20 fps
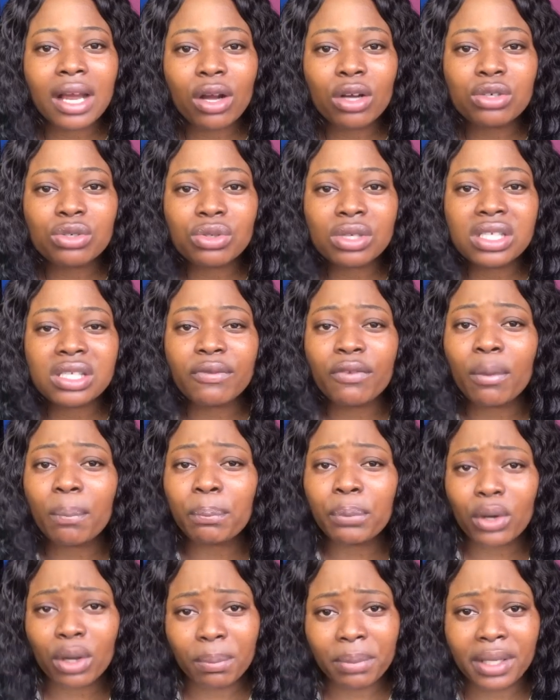countries for
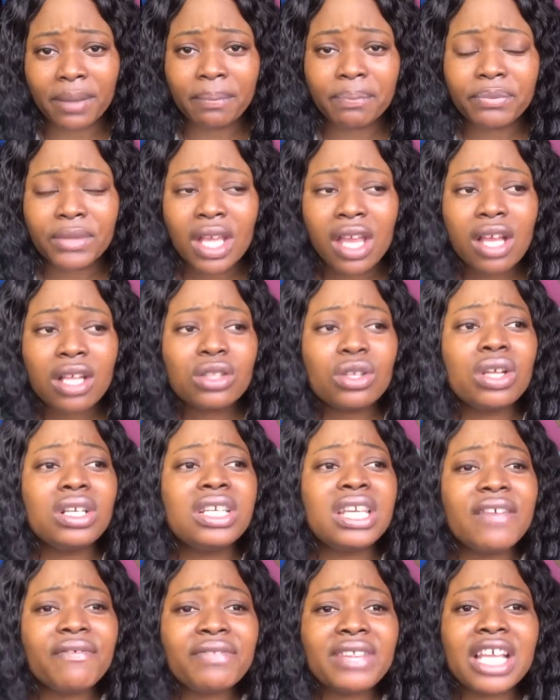problem. Don't
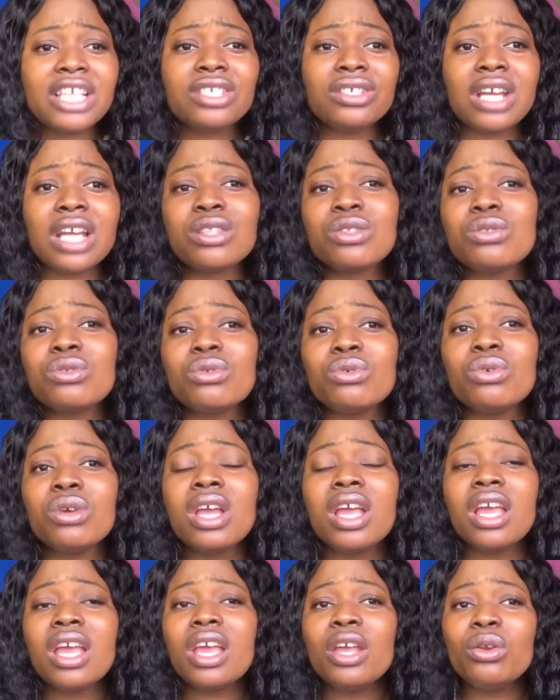leave Nigeria to
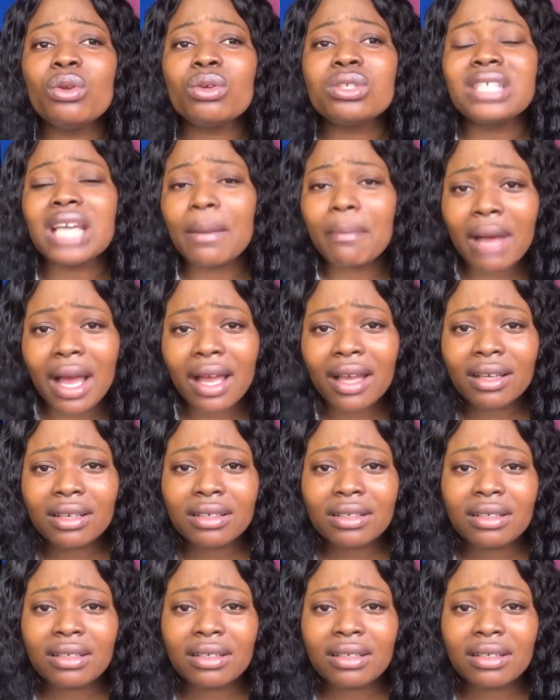Japa,